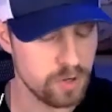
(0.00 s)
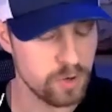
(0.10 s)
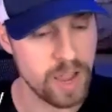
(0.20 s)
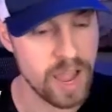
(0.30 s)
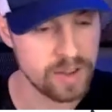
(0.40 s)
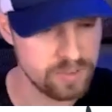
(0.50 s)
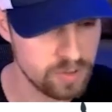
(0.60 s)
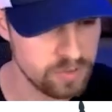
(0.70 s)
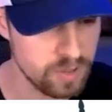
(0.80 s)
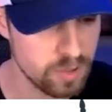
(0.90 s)
that you're
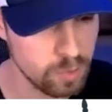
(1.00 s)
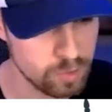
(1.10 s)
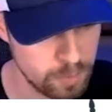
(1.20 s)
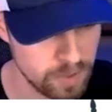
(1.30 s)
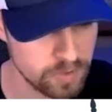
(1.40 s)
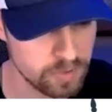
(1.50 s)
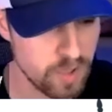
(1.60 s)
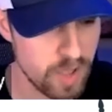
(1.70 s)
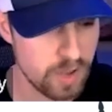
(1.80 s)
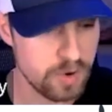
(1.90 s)
accessing through Experience
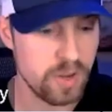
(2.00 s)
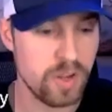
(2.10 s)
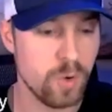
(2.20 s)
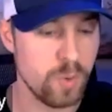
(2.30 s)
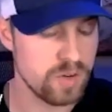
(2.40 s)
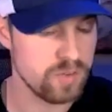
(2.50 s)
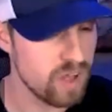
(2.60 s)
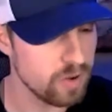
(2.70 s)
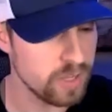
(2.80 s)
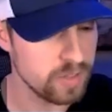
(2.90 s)
Cloud. We can
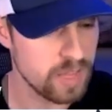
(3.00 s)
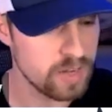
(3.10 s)
validate